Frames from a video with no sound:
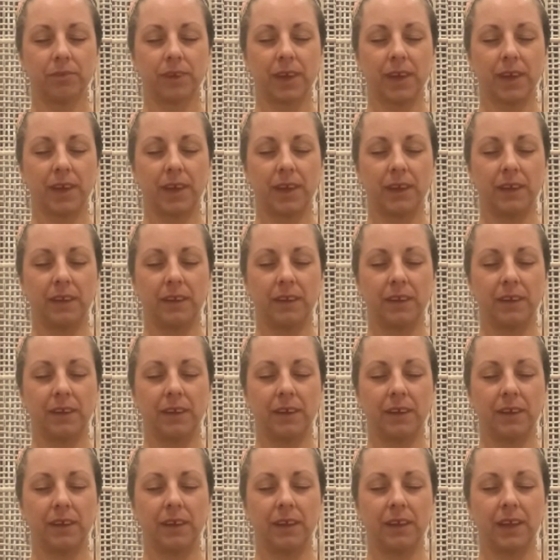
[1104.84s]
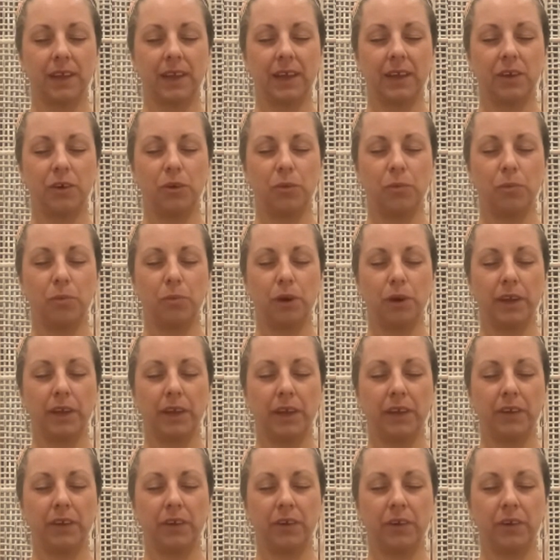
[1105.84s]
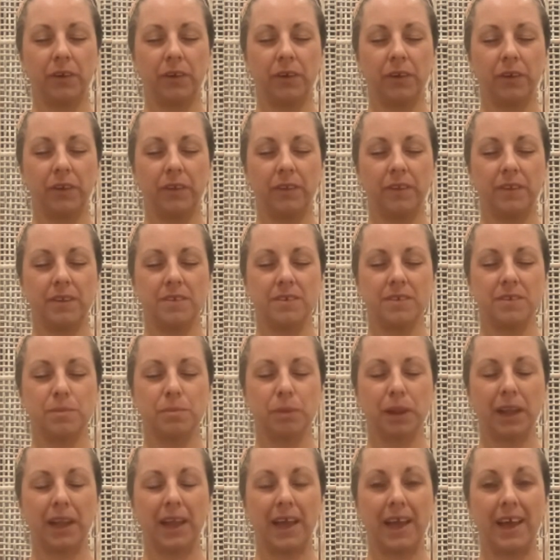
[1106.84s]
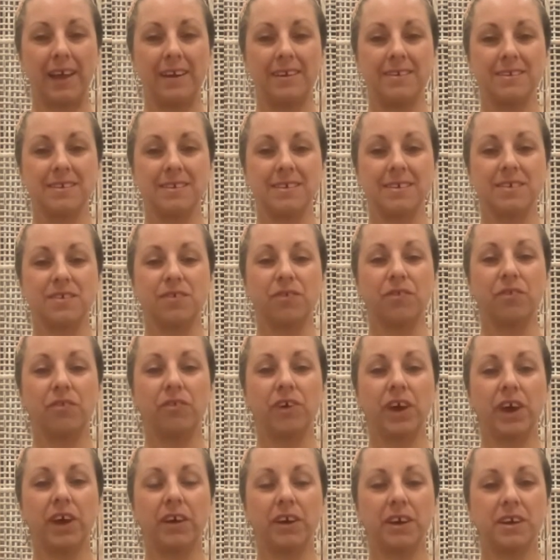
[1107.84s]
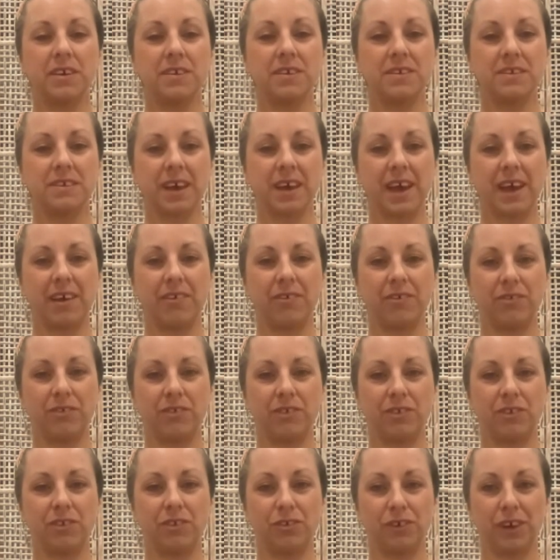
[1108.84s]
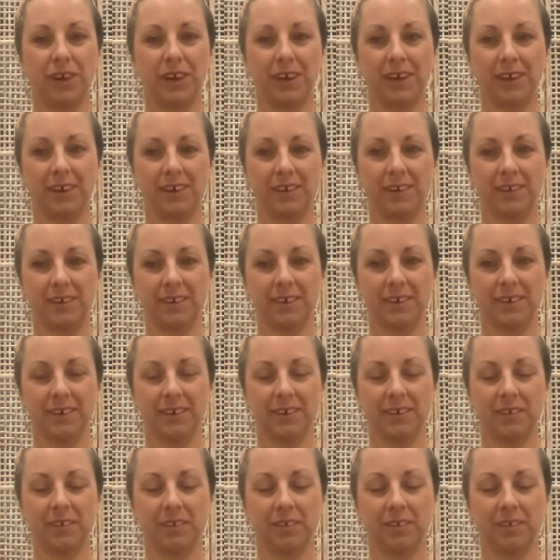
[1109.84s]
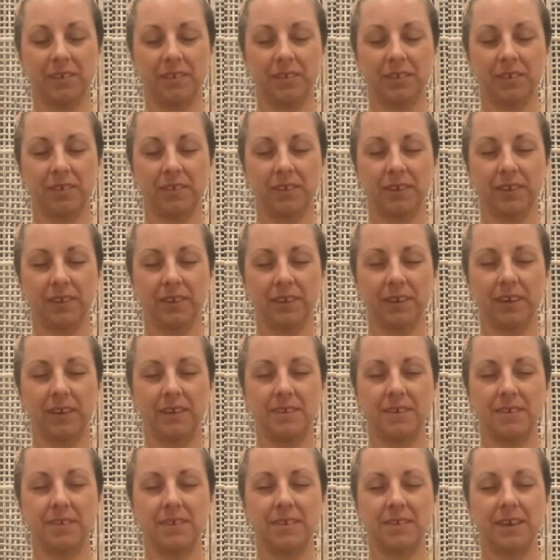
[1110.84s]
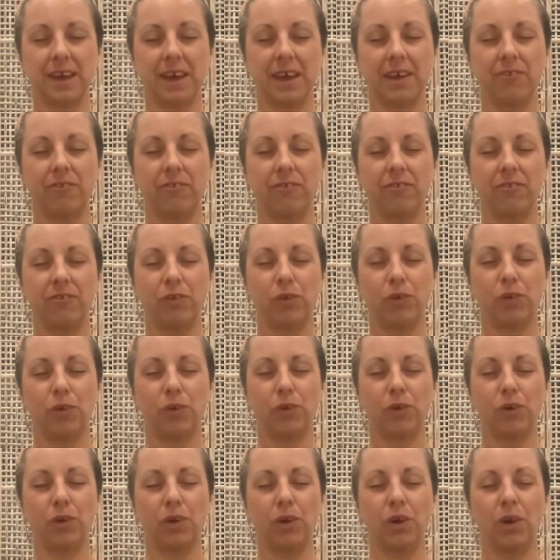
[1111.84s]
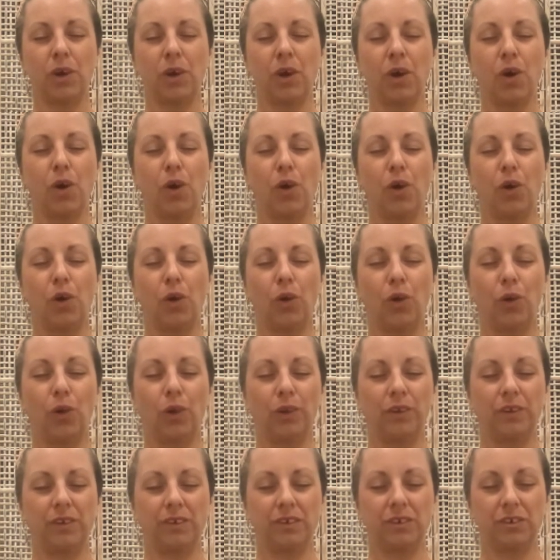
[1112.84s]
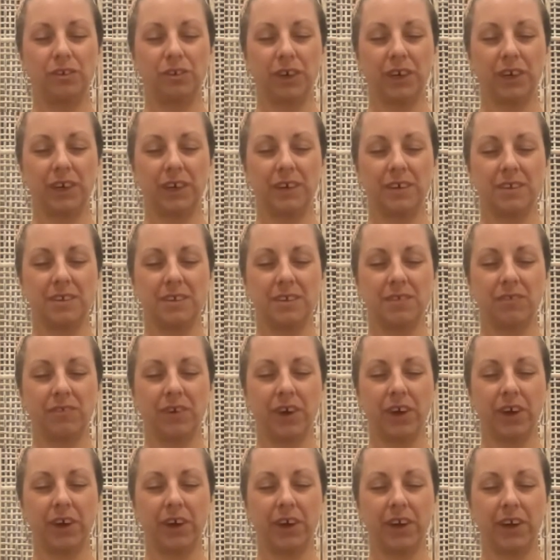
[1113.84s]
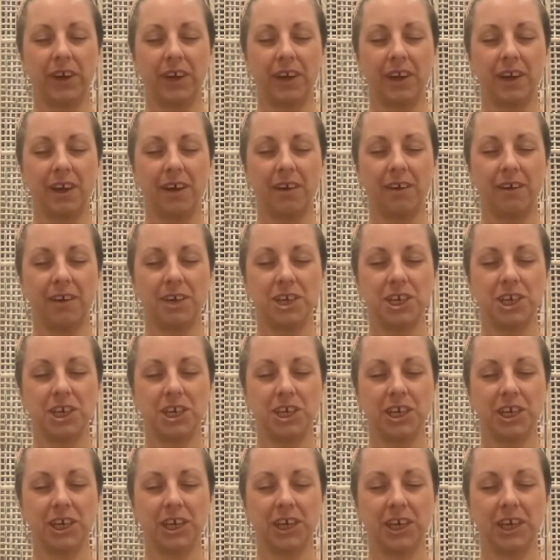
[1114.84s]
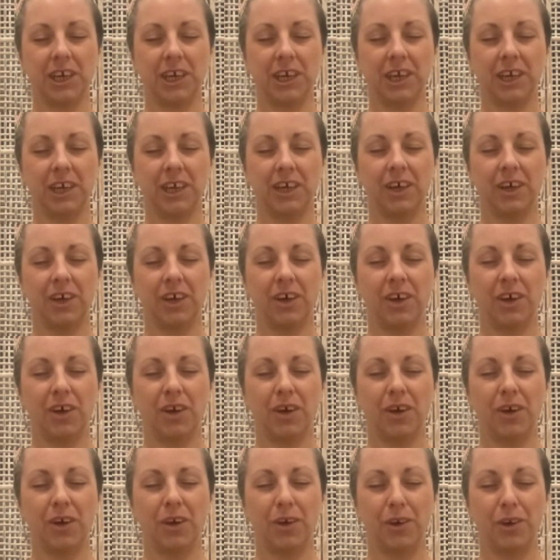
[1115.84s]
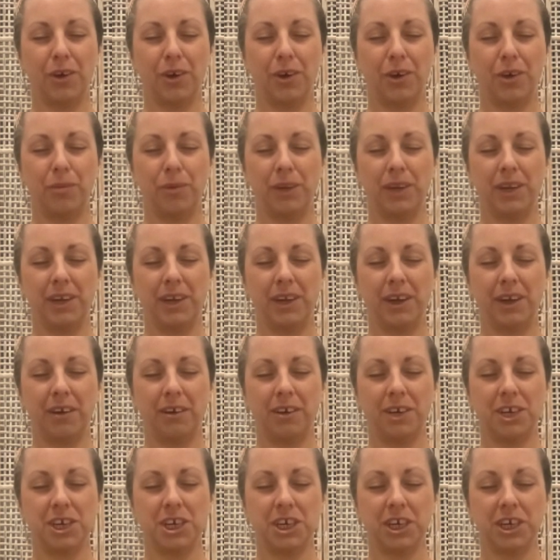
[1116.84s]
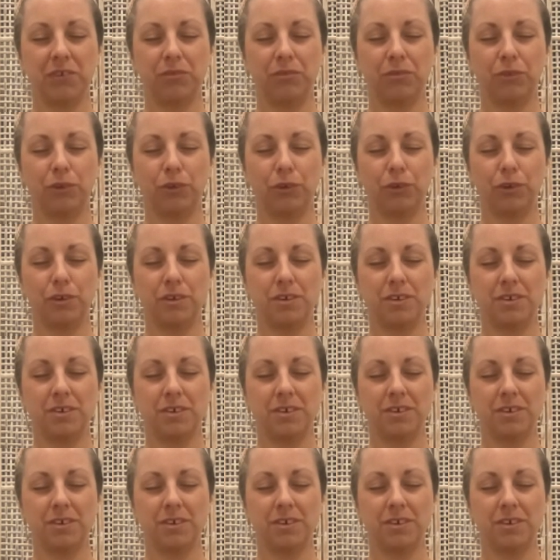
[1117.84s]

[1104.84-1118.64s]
And let your body know that this plant is very safe to drink, is safe for all to drink. It's a very nourishing herb and nourishing root.